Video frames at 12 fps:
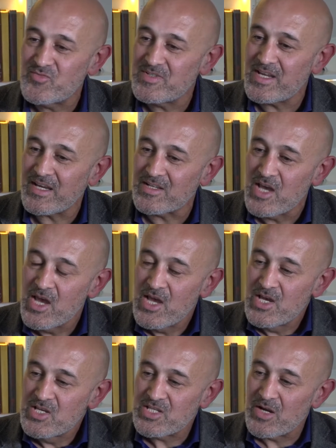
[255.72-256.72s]
ridiculous.
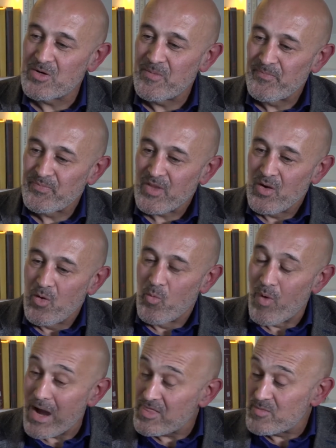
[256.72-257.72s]
So
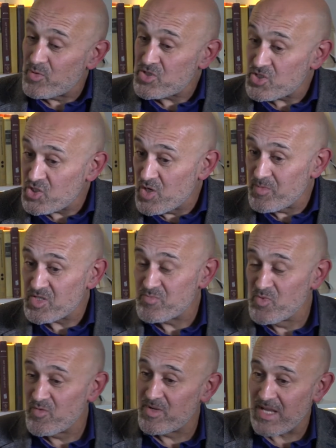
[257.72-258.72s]
while the British humanist
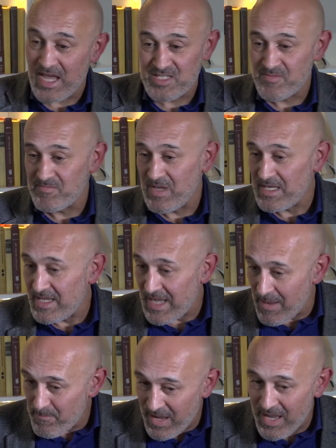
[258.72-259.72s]
movement has many
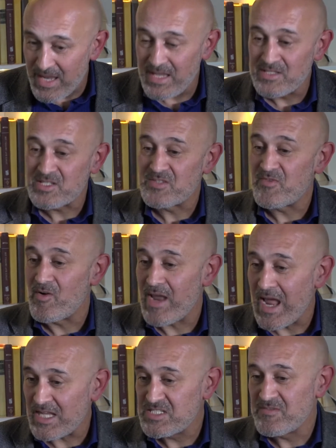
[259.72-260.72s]
campaigns, is very
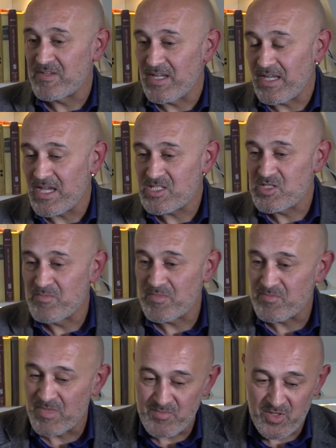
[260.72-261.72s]
active, and I guess you
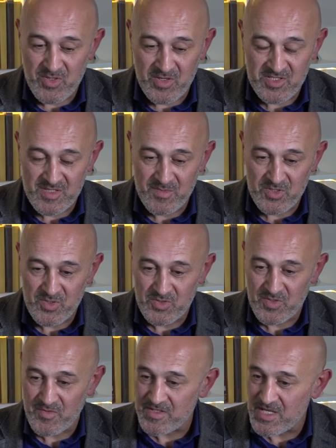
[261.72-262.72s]
must be doing similar
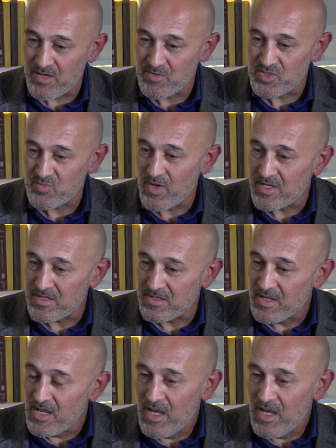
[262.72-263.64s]
sorts of things here in Sweden,